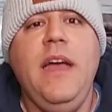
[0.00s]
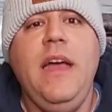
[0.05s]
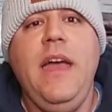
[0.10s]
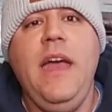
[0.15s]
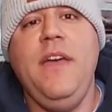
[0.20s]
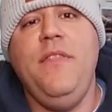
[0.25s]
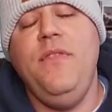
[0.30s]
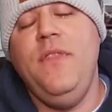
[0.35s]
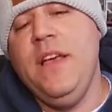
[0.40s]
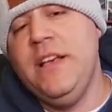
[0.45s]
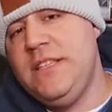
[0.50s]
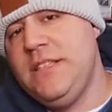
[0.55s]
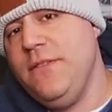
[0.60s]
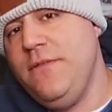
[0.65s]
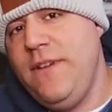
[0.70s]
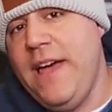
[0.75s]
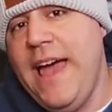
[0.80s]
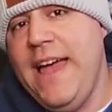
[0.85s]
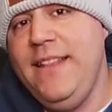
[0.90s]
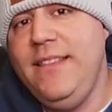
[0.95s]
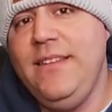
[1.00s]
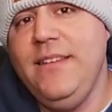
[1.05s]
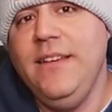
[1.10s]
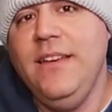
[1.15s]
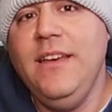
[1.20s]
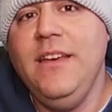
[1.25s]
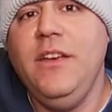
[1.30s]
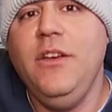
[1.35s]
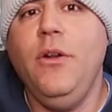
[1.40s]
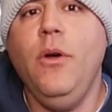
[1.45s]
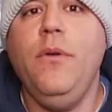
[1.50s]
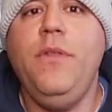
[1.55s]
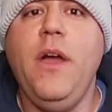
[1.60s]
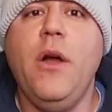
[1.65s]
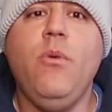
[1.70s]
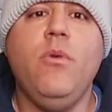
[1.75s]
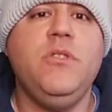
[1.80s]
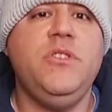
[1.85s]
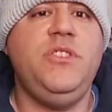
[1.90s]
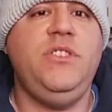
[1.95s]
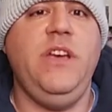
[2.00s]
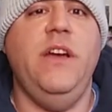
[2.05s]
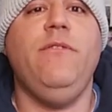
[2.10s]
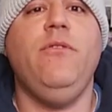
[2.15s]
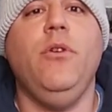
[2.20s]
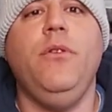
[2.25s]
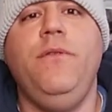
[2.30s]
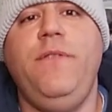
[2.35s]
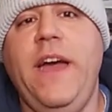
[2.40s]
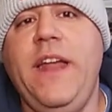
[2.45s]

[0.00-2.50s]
In this event, there were several